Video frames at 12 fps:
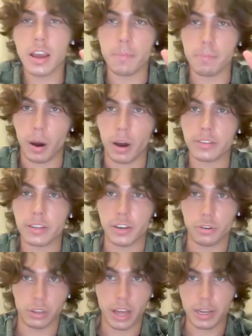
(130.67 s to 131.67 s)
but in
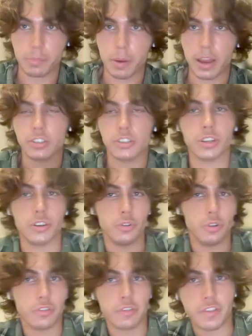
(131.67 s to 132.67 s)
your landing page, in
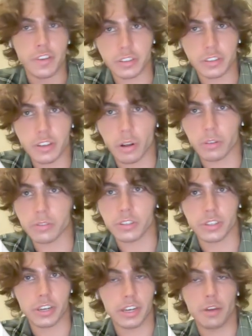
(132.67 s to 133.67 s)
your VSL. Does
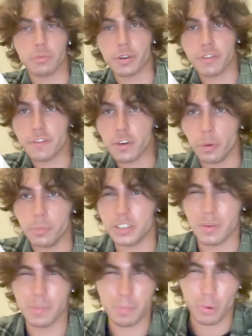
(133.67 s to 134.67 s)
it need to get refilmed? Is
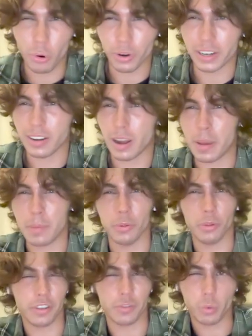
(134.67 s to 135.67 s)
it boring? Are people
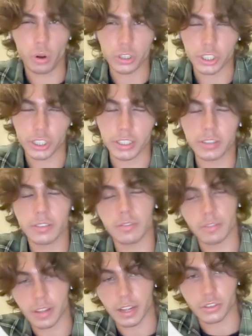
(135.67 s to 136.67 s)
not even watching it?
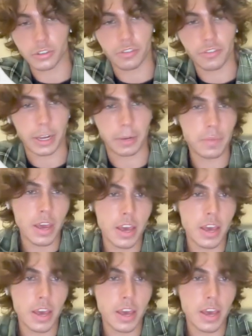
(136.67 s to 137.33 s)
That sort of thing.